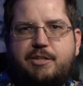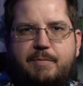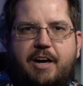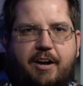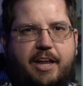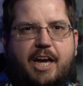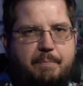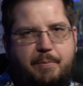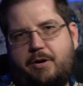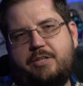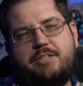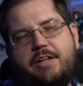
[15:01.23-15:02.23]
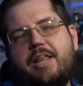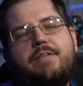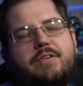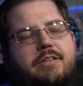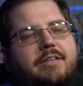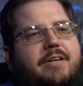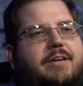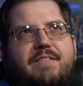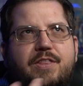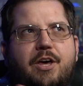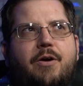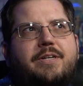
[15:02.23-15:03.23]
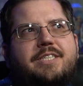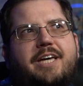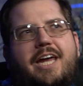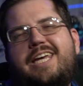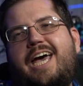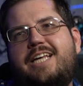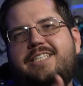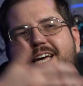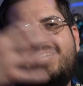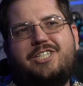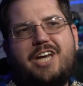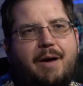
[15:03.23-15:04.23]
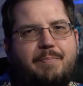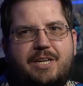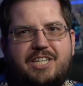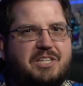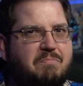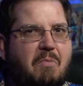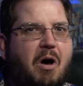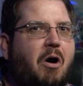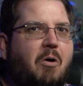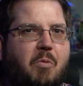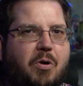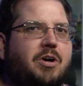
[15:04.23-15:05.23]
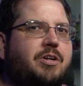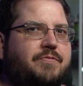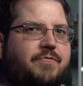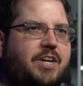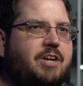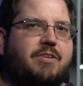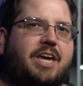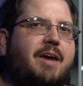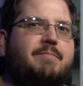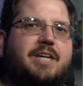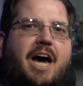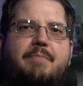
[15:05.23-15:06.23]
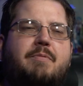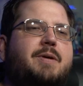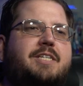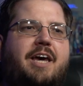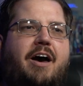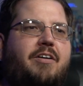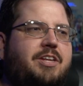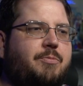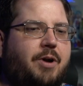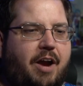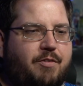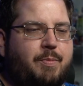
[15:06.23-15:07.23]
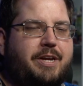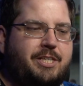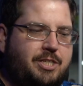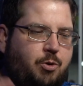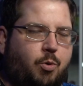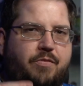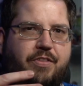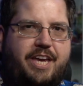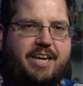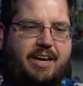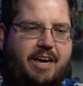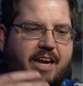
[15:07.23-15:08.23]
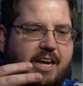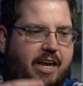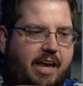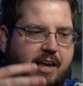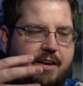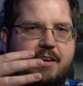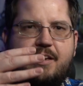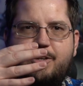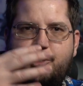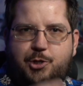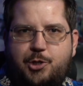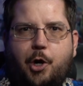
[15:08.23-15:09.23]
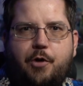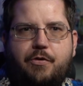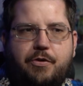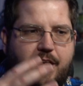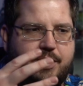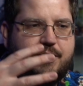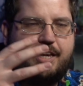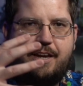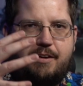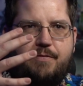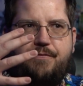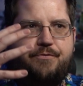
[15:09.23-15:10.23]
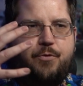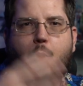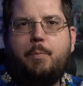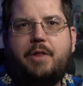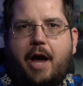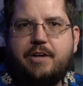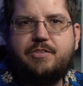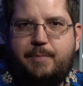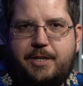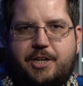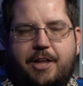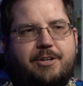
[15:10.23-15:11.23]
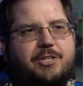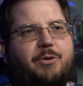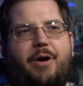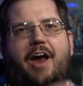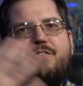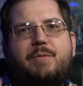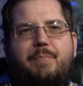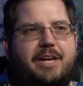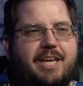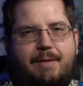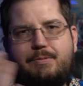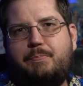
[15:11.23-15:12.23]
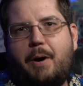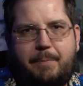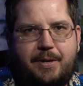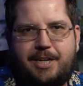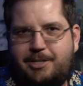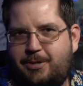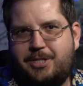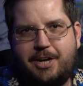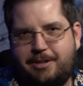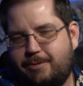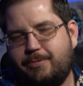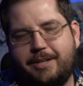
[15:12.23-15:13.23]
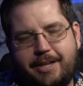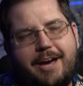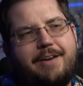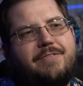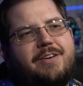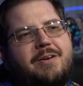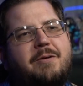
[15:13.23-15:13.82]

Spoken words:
to me on like a personal level. Even though it's kind of has that Japanese small world video game type of mentality where everybody's sort of like in a server that's like four blocks from each other, so everybody keeps bumping into each other in real life,